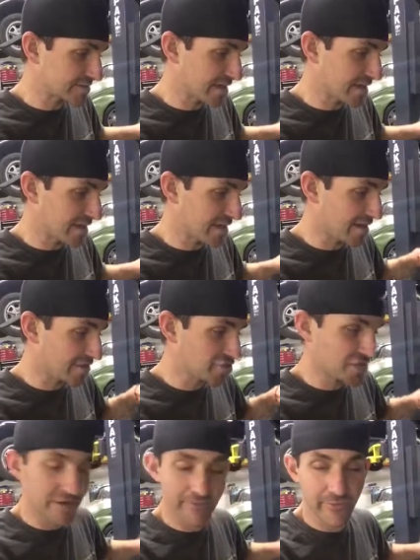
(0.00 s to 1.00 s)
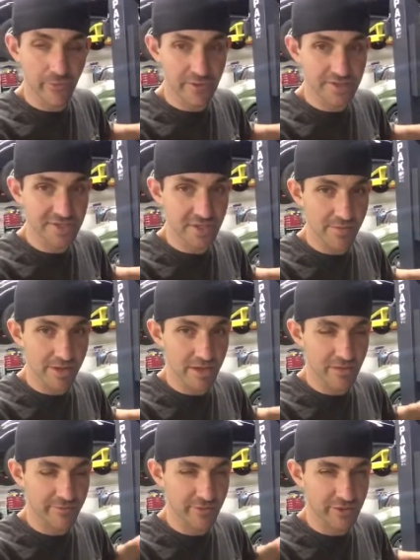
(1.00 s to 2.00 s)
is a uh, Gen 4
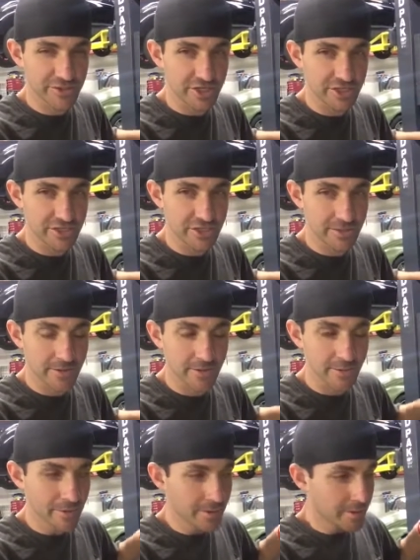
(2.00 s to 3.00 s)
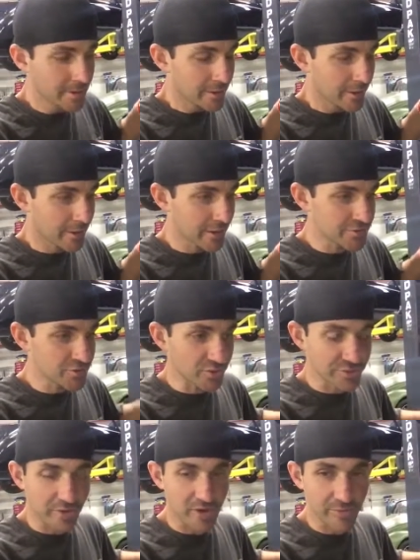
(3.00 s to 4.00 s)
CB fuel injection uh, dual
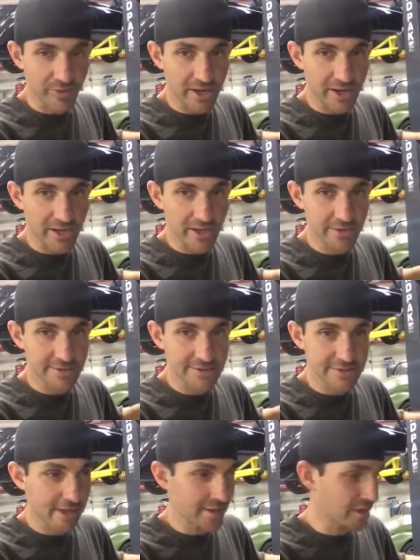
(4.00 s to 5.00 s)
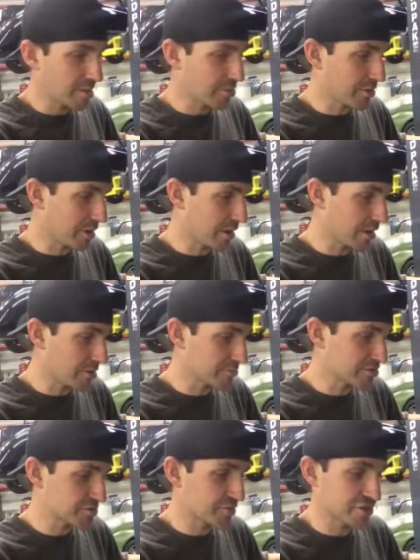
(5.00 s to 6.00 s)
throttle body setup. Um,
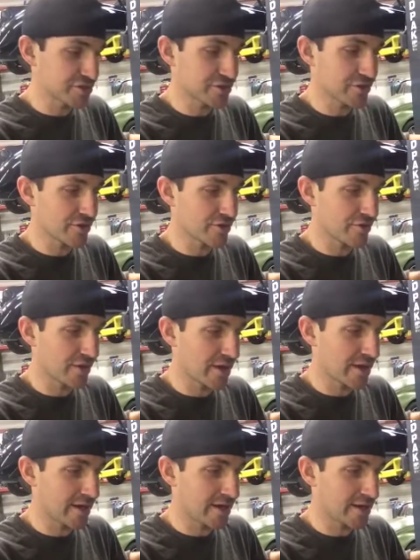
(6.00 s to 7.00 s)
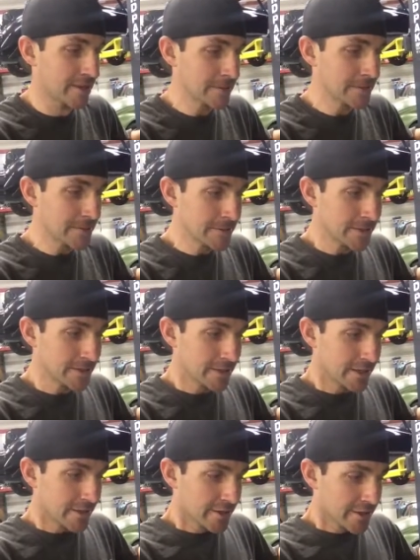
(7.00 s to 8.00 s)
just want to show you uh,
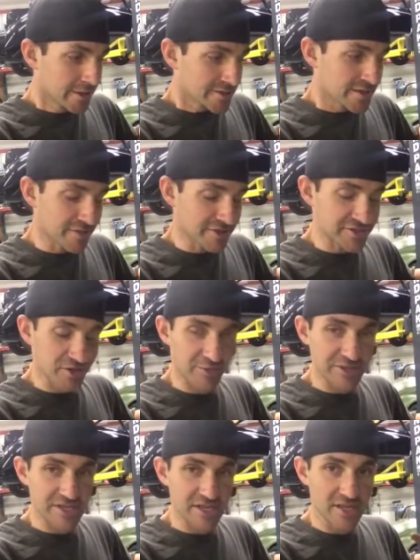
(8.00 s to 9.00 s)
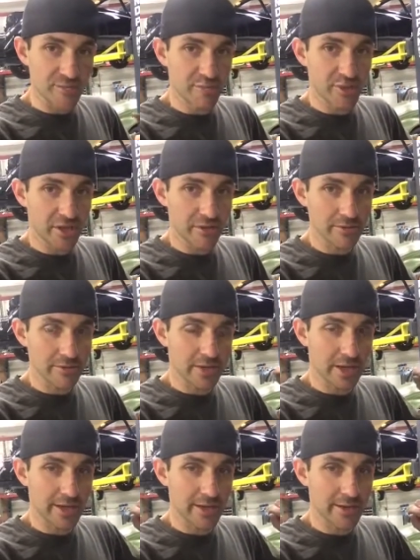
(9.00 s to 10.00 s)
some of the serpentine belt
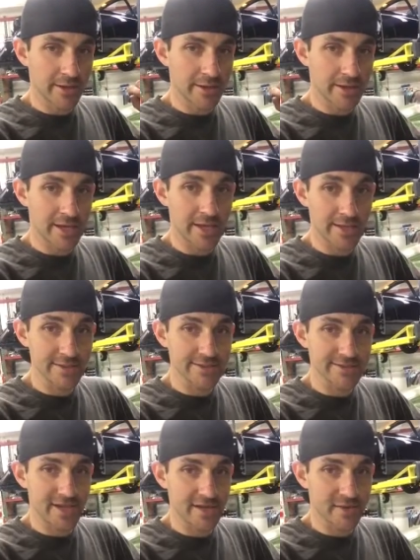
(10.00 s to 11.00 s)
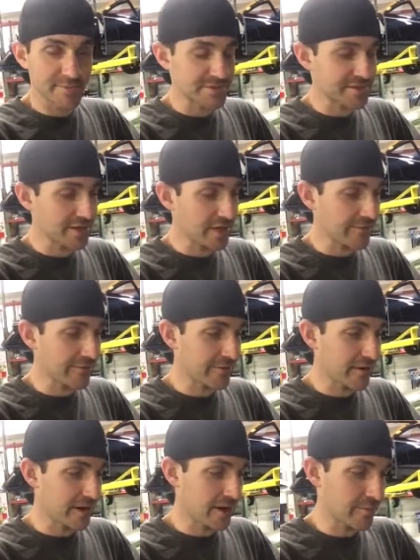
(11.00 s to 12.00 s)
kind of kit setup stuff.
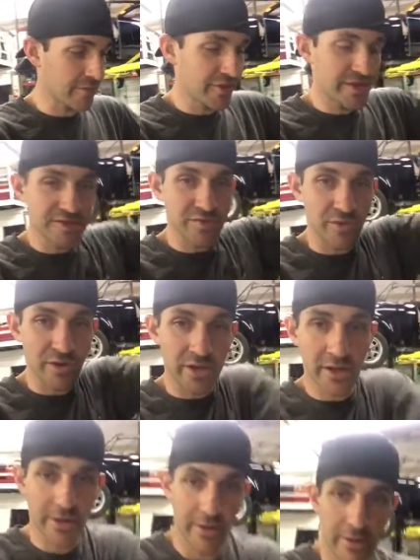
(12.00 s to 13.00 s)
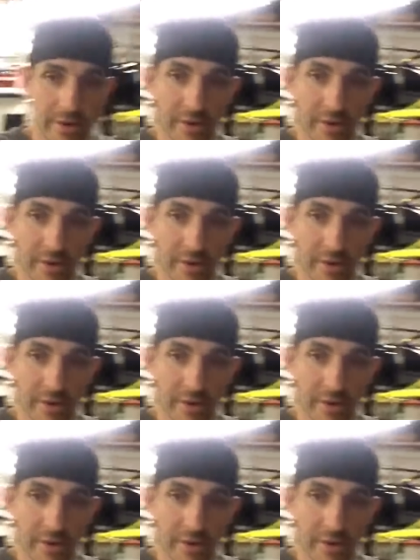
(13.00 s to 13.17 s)
Um, this one